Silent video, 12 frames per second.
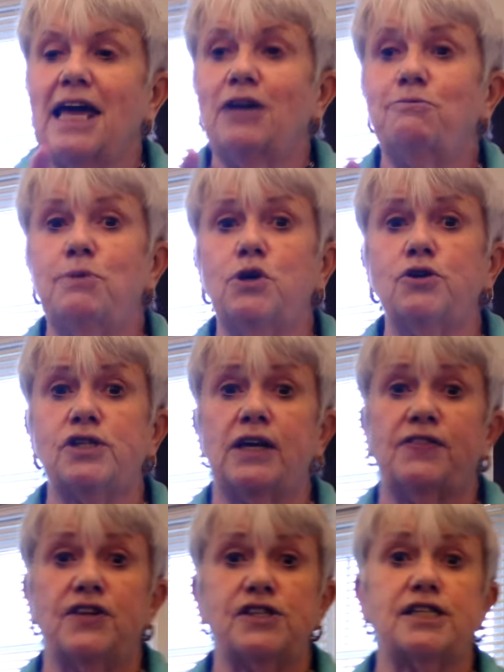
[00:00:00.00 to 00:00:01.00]
In
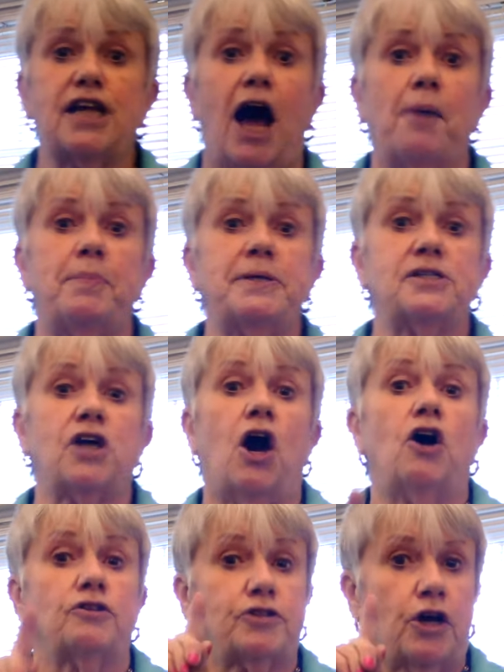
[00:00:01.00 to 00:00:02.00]
music, the stop is
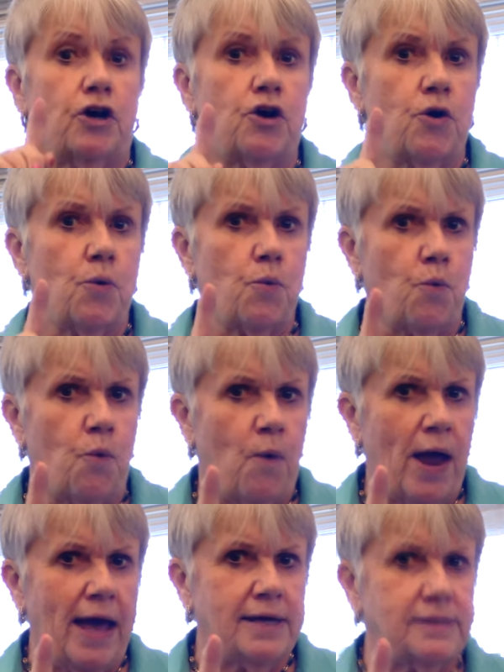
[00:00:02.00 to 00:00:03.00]
called a
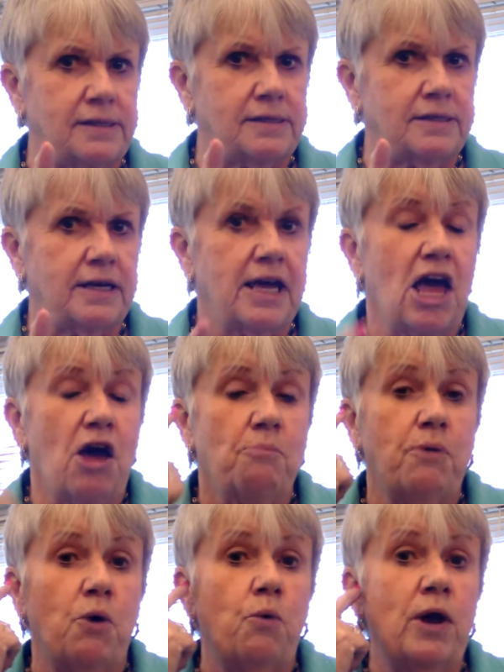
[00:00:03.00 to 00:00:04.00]
rest.
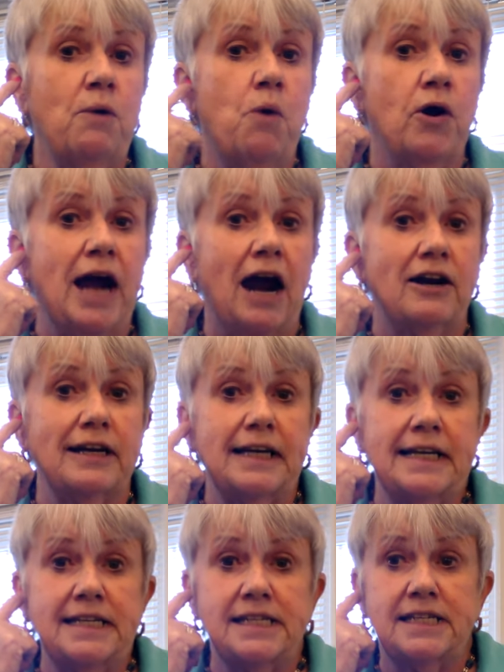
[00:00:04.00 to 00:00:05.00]
But we want our
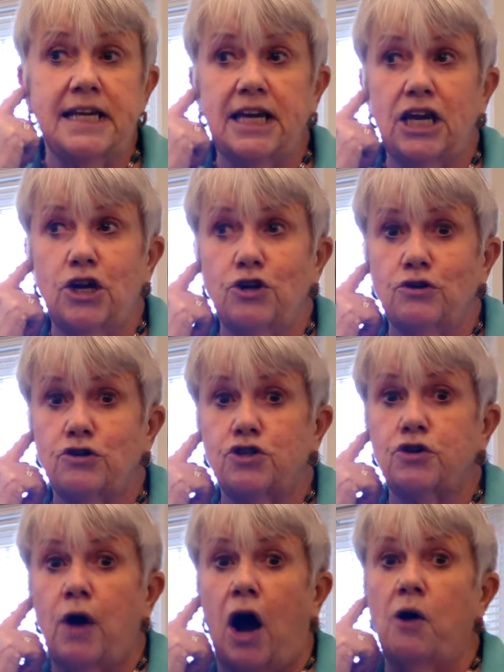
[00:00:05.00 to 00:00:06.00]
listening ears
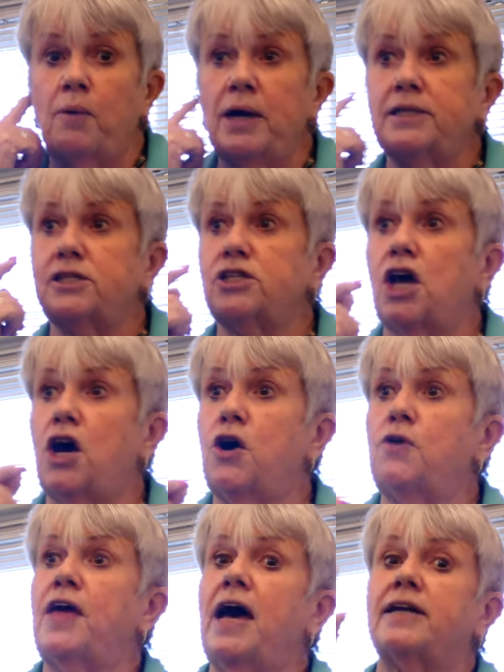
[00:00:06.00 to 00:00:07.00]
to always
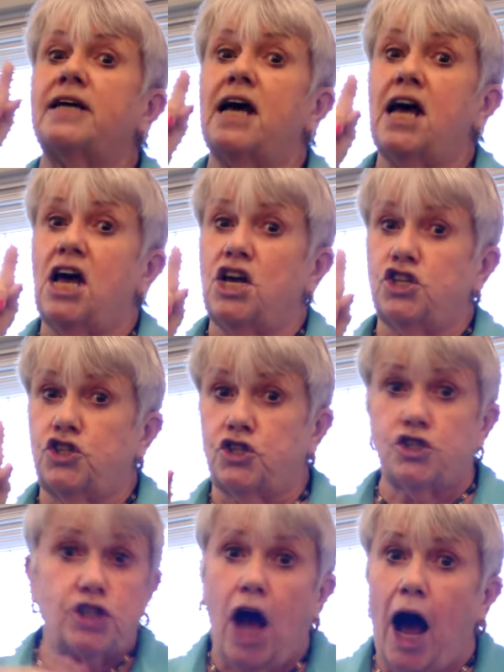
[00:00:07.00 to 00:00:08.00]
know that
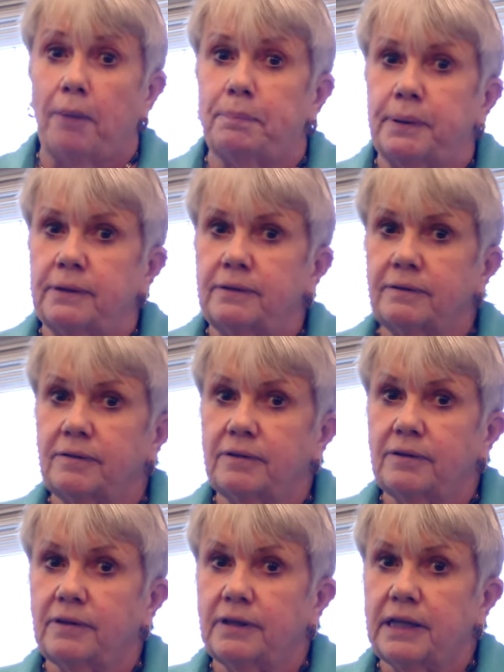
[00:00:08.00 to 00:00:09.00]
stop
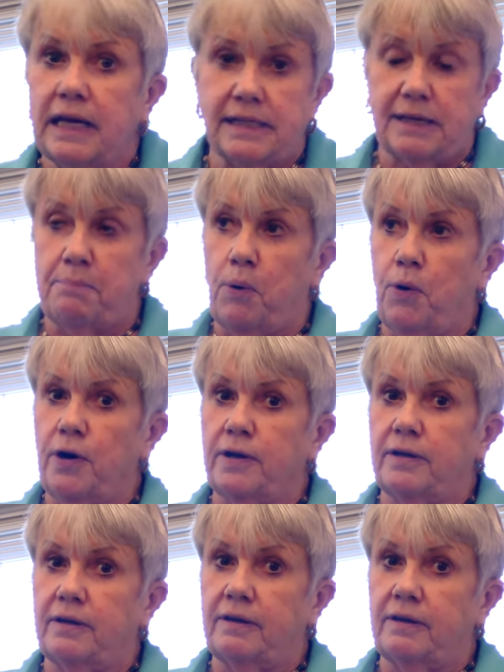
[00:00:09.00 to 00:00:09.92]
is important.